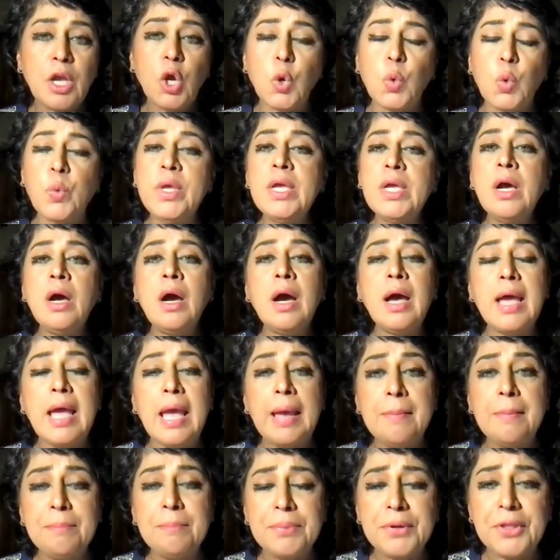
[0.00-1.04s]
We are
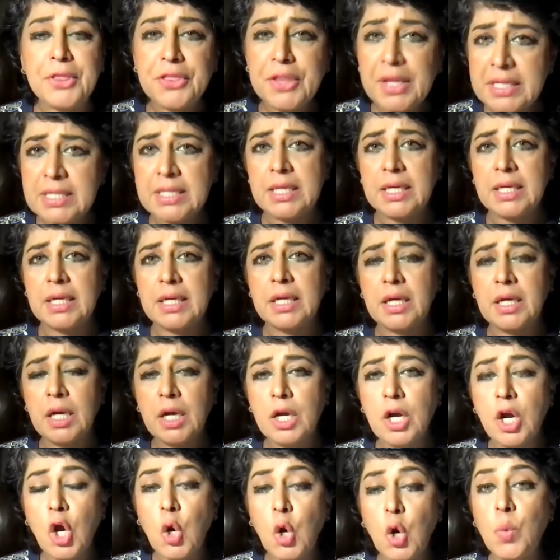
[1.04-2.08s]
empathetic.
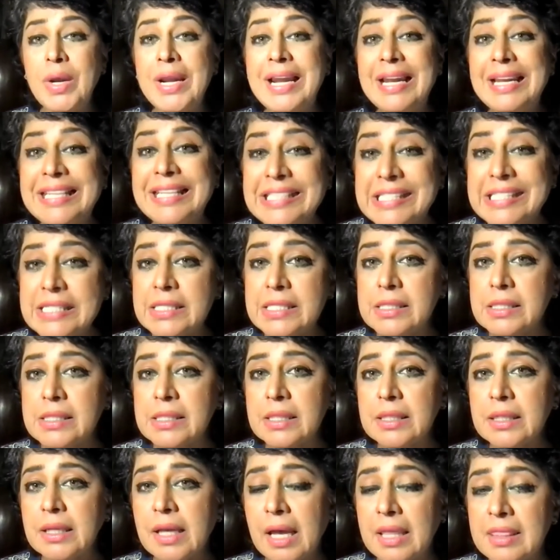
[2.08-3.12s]
We
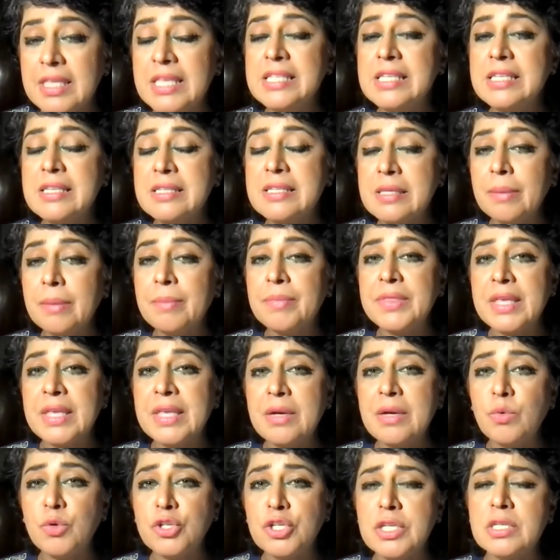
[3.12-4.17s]
listen. And this is
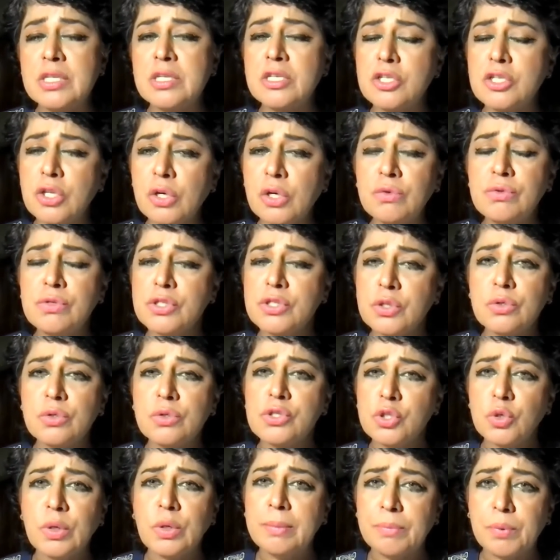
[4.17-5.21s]
something which is so, so,
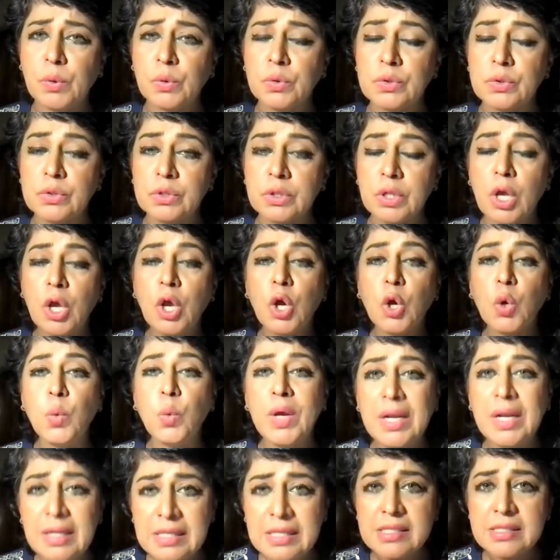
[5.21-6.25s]
so important.
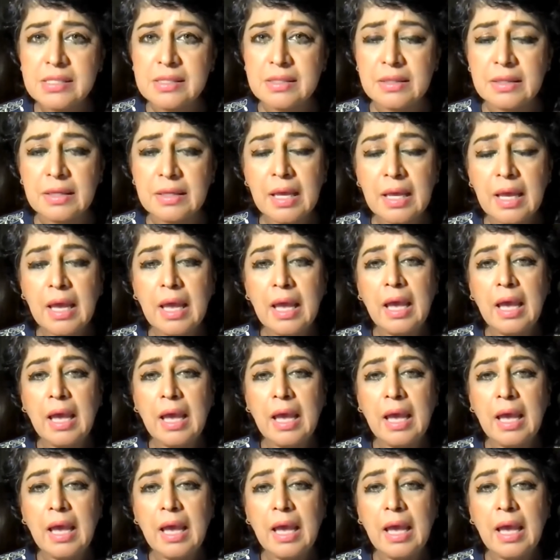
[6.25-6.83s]
We listen.